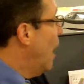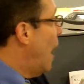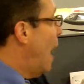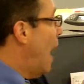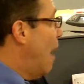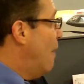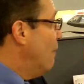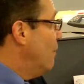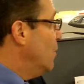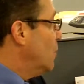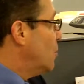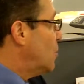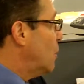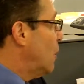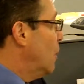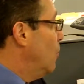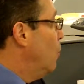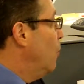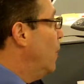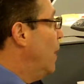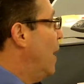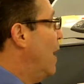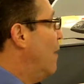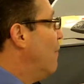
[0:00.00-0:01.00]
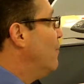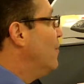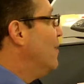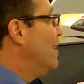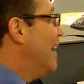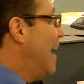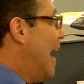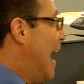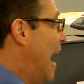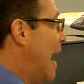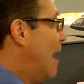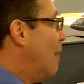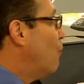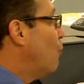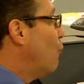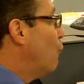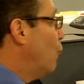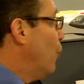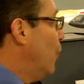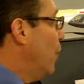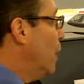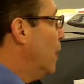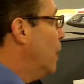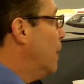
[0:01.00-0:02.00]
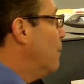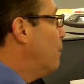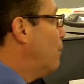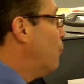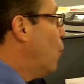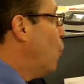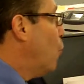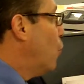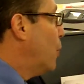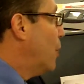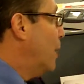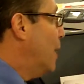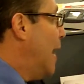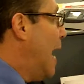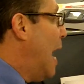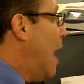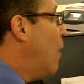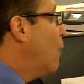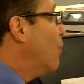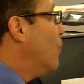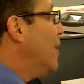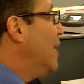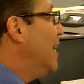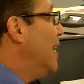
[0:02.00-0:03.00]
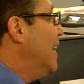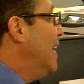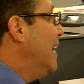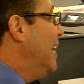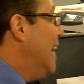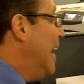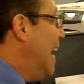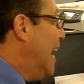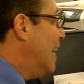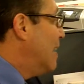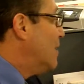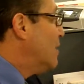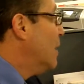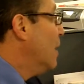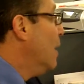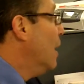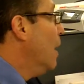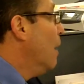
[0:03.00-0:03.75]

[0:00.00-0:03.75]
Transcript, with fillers: Obviously, we have not really broken out yet,